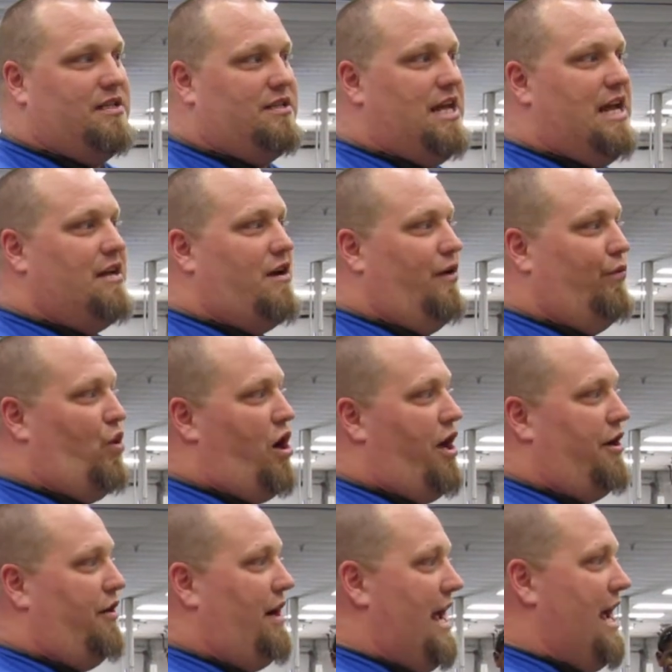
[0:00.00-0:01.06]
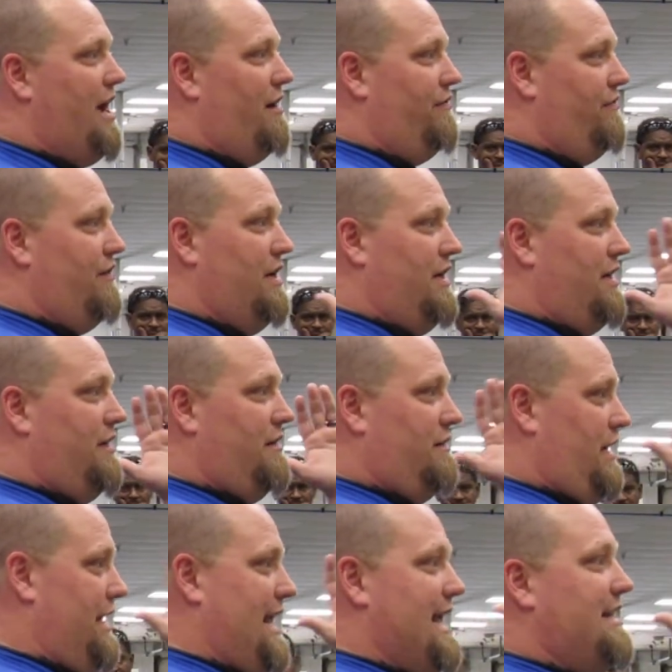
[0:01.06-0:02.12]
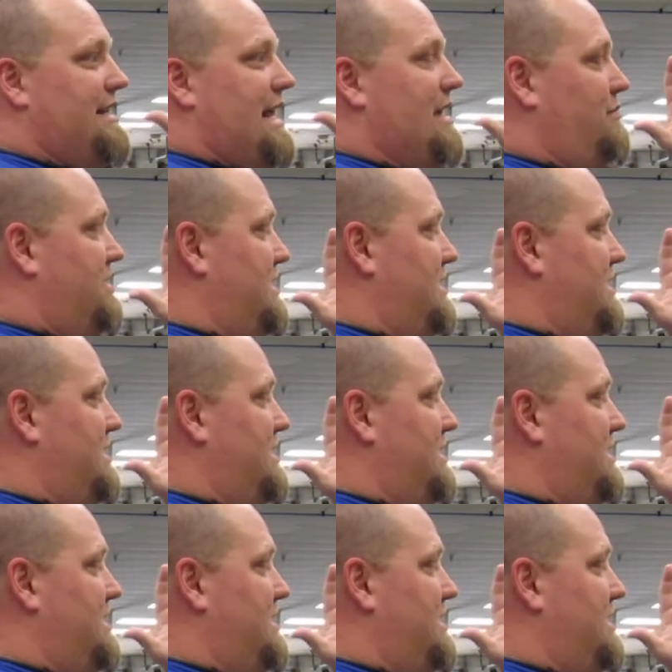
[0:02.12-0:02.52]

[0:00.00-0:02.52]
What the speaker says: that take on water have an end dam